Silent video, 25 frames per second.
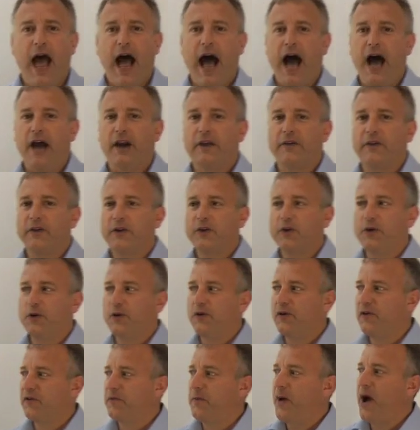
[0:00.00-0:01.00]
Out of the
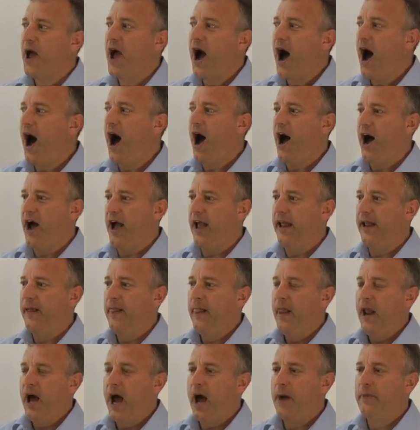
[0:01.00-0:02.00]
corner of my eye,
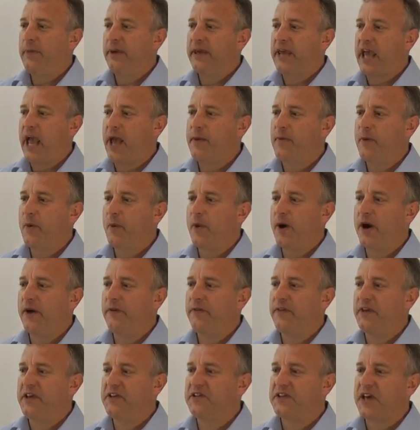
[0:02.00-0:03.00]
I became aware
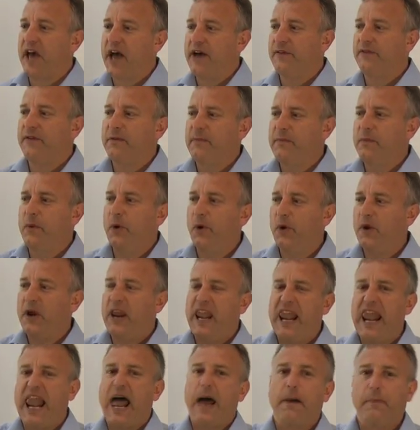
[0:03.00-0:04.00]
of these ever more
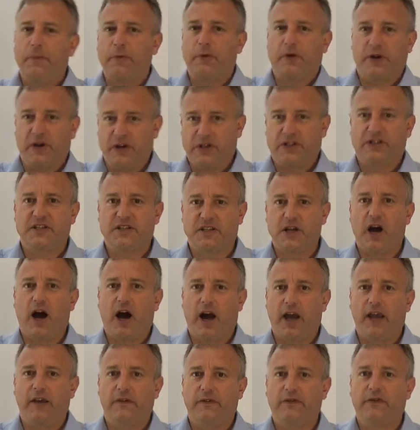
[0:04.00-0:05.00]
elaborate
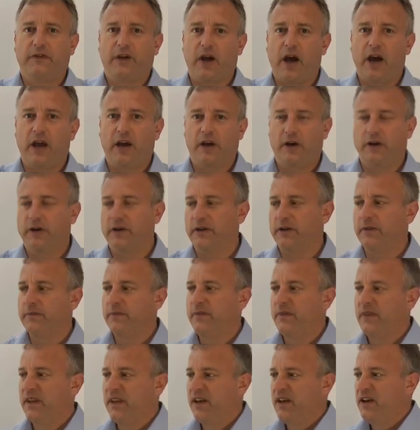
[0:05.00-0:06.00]
dives going on.
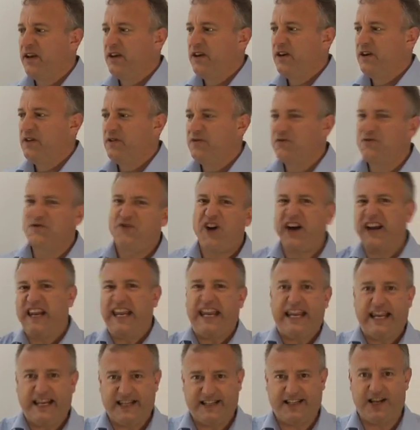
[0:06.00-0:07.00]

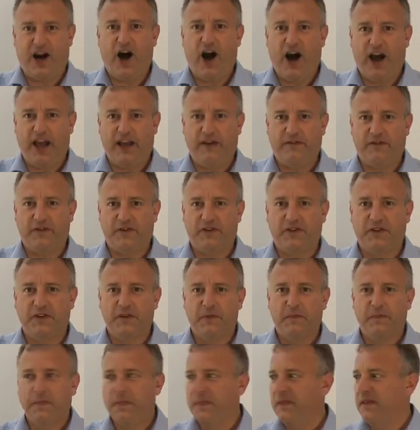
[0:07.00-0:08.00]
Running dives.
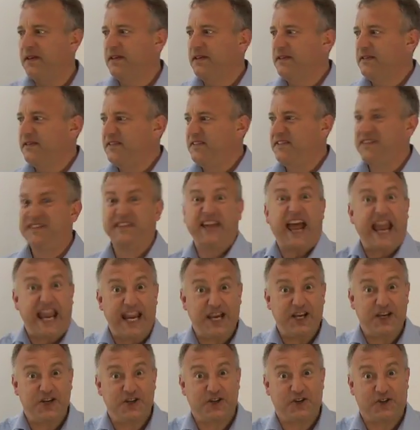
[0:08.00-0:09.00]

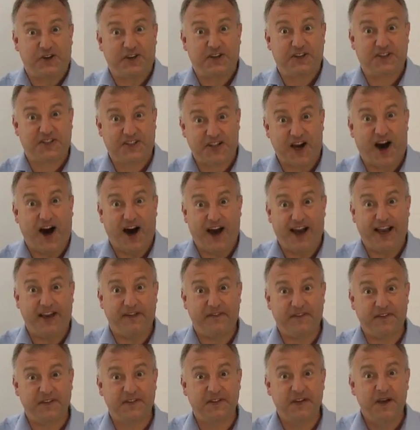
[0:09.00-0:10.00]
Dangerous
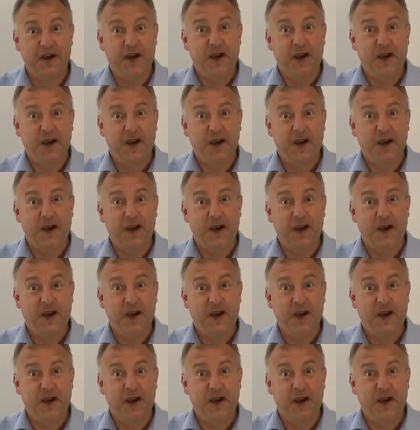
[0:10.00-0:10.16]
dives.